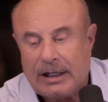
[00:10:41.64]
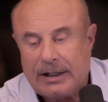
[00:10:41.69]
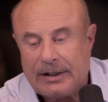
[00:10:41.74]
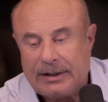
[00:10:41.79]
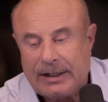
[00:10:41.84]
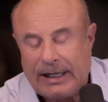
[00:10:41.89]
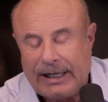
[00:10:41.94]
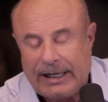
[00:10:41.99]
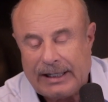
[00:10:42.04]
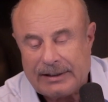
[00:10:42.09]

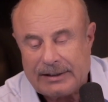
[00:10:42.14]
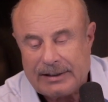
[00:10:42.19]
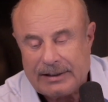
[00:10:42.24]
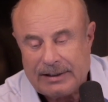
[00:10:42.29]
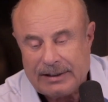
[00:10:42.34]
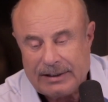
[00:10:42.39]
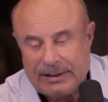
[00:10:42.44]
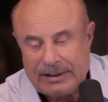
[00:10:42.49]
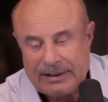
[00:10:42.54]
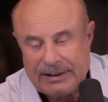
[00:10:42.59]
that
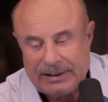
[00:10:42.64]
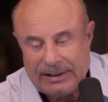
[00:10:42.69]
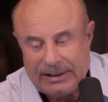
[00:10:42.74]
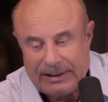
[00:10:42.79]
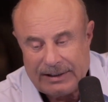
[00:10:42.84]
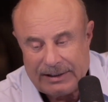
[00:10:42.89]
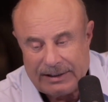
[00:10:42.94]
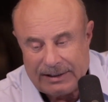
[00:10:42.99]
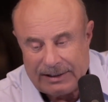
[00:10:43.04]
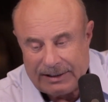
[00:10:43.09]

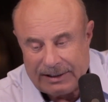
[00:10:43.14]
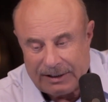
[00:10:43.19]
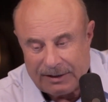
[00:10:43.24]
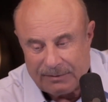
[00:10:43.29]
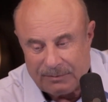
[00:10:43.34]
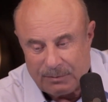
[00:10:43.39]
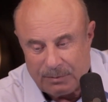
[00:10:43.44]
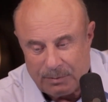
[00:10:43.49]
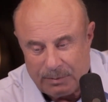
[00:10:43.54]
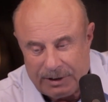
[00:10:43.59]

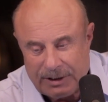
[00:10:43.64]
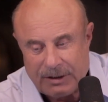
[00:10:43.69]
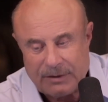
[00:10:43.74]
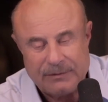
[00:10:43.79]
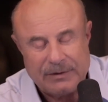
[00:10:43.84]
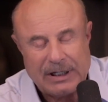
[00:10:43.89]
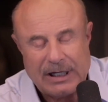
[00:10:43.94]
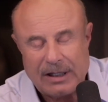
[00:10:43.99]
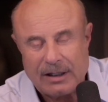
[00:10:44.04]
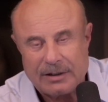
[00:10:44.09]
they're real
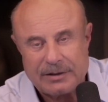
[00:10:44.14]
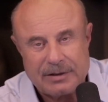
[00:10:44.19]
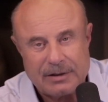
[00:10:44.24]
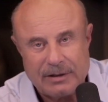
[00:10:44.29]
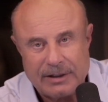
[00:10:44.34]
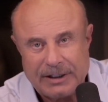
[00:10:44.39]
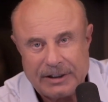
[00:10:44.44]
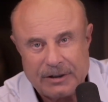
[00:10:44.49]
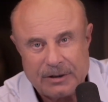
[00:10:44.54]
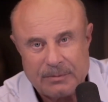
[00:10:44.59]

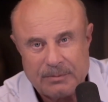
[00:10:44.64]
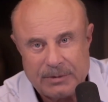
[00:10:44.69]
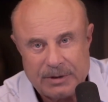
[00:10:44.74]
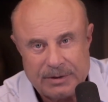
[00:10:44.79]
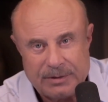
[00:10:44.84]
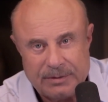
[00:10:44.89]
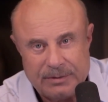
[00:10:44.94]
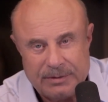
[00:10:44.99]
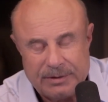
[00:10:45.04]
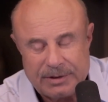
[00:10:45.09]
volatile in their
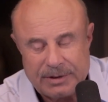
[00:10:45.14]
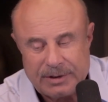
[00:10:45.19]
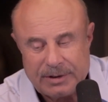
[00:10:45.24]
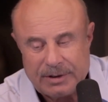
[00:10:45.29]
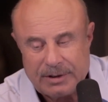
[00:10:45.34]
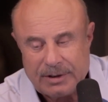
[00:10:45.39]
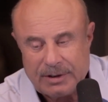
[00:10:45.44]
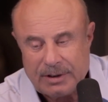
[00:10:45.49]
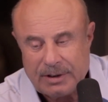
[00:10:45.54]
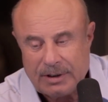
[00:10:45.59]
moods,
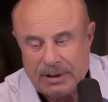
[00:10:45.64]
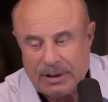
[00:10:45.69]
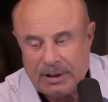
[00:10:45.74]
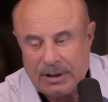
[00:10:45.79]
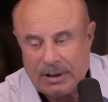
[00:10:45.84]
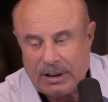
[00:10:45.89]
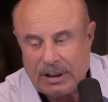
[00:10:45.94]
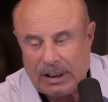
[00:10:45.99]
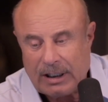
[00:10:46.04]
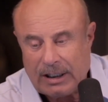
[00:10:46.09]

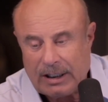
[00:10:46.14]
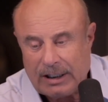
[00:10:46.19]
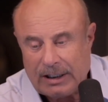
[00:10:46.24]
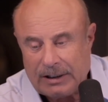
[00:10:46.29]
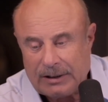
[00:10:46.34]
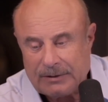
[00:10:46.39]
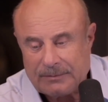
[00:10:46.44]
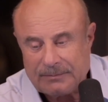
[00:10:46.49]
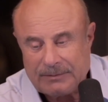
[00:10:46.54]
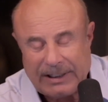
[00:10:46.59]

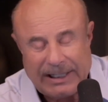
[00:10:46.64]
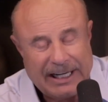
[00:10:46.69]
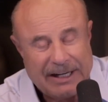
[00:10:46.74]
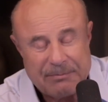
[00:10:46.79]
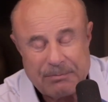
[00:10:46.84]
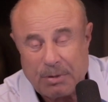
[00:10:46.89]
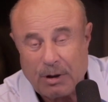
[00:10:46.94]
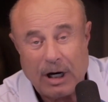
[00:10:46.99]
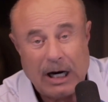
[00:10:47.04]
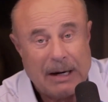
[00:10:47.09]
they
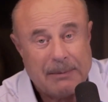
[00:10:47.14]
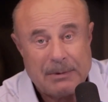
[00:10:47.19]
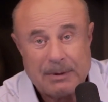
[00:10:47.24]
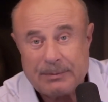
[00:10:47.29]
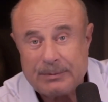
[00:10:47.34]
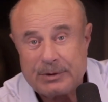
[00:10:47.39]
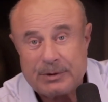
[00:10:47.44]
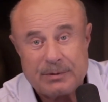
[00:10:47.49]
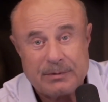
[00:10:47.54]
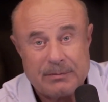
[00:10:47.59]
have
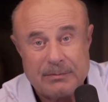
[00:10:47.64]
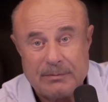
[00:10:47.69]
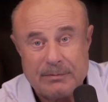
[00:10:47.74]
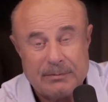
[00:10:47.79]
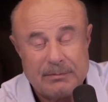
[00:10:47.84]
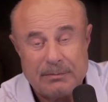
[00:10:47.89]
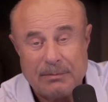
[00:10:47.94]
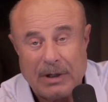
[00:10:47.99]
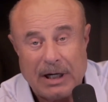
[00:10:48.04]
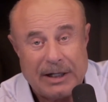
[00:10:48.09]
problems
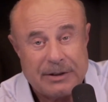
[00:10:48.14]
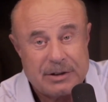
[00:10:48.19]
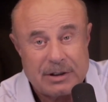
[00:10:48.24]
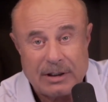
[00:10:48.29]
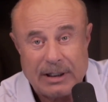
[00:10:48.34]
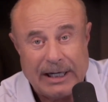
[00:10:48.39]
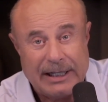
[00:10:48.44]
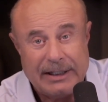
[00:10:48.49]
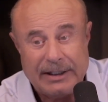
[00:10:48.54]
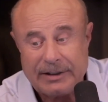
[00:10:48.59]

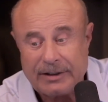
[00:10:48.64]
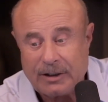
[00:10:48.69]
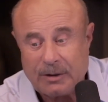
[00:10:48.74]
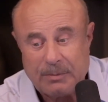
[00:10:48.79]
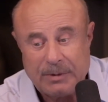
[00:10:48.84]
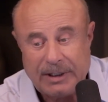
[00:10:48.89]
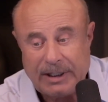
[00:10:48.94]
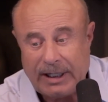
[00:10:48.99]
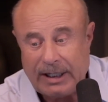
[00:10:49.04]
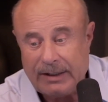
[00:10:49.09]
modulating their
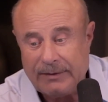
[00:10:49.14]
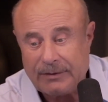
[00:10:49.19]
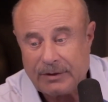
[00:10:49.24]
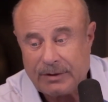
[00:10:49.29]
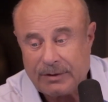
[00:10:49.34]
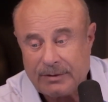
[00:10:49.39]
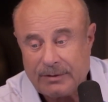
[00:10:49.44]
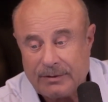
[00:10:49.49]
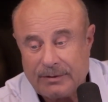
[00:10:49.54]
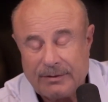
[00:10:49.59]

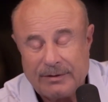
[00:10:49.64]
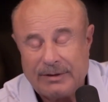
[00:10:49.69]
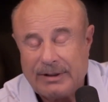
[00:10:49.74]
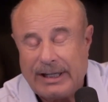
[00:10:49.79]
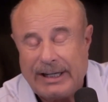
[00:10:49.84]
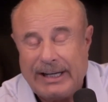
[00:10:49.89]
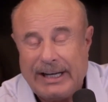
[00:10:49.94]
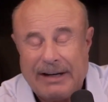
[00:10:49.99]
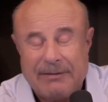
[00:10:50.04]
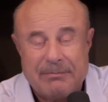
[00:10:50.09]
behavior,
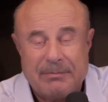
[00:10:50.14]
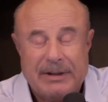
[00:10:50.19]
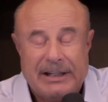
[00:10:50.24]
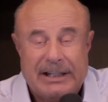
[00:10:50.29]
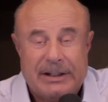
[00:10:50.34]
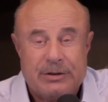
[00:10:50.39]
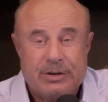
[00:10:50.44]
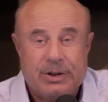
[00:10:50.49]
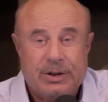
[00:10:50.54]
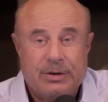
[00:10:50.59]
they have
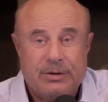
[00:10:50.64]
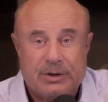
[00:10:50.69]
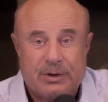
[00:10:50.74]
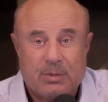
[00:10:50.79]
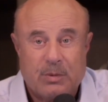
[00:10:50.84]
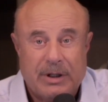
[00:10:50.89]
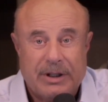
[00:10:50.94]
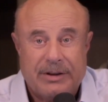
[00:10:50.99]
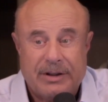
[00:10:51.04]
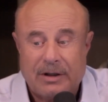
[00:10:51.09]
issues
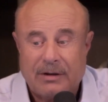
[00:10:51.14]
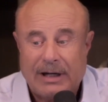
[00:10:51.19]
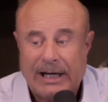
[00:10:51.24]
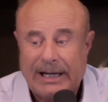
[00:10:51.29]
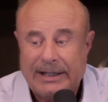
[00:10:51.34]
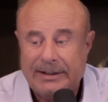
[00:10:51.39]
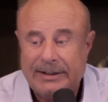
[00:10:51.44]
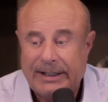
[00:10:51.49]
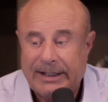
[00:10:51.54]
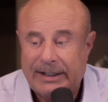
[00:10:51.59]
with their
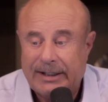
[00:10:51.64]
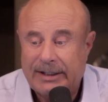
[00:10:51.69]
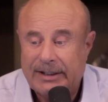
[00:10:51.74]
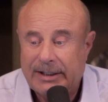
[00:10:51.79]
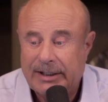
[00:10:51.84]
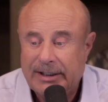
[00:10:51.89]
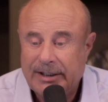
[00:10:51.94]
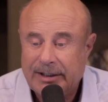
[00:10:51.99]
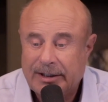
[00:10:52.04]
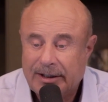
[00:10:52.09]

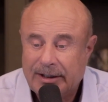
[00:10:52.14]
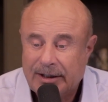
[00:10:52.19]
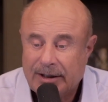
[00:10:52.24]
identity